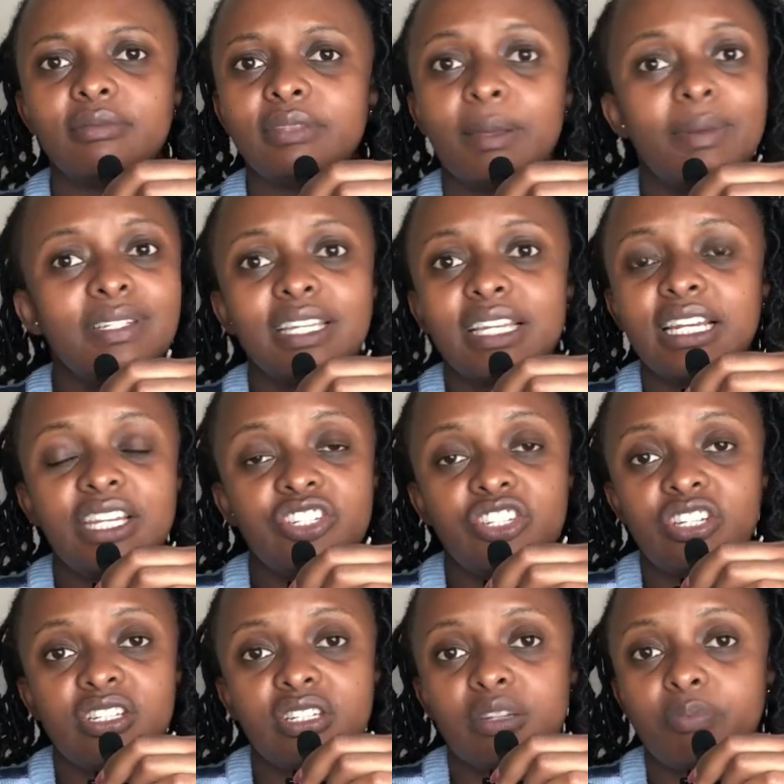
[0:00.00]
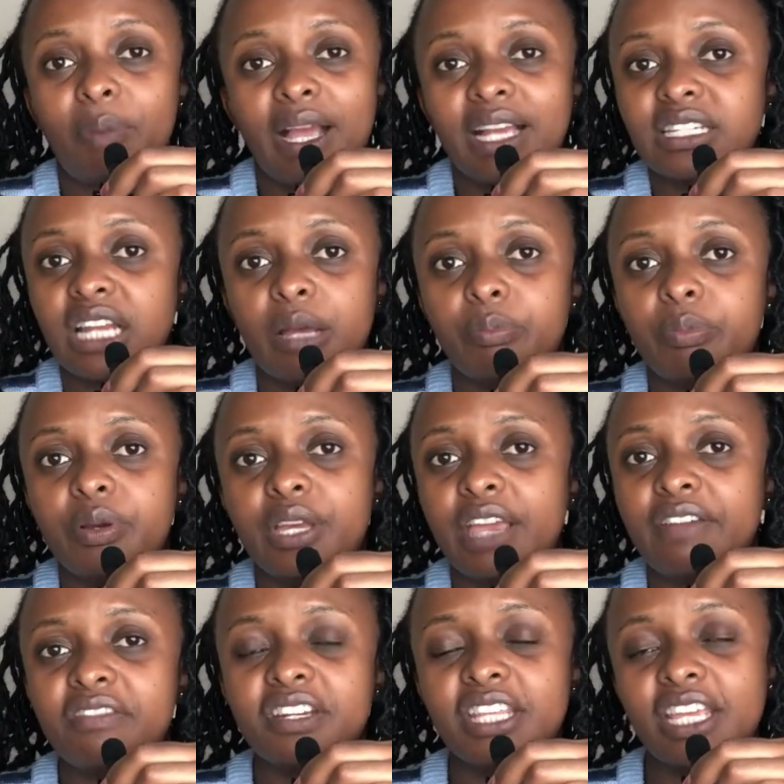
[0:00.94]
they basically just packed up
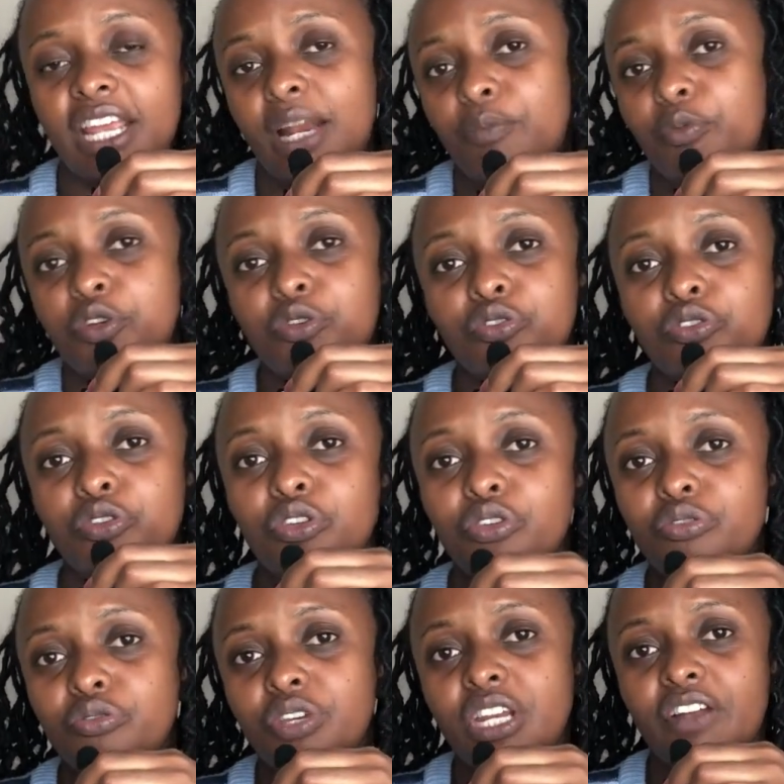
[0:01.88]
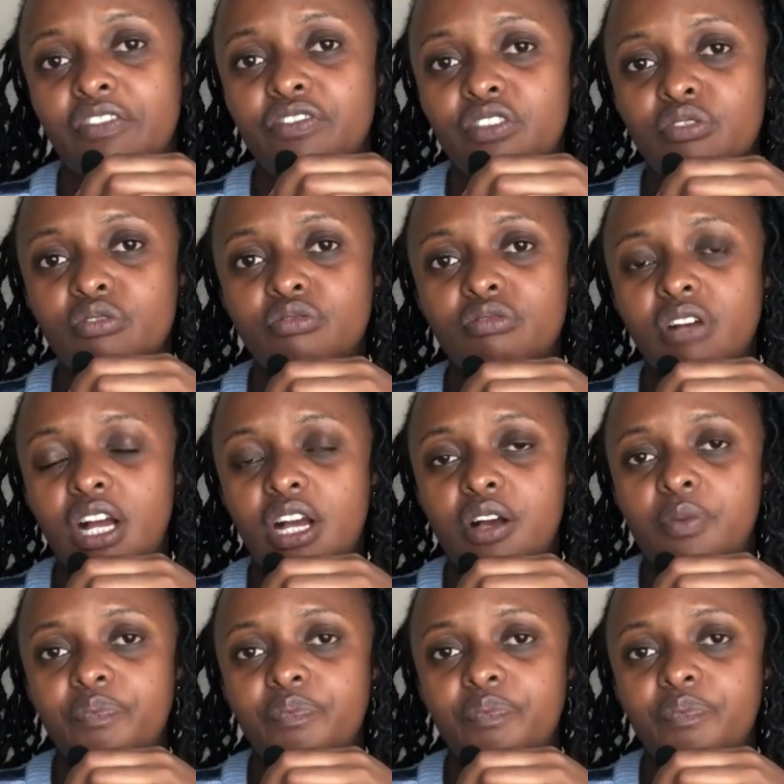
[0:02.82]
everything. And I'm going to show you in a few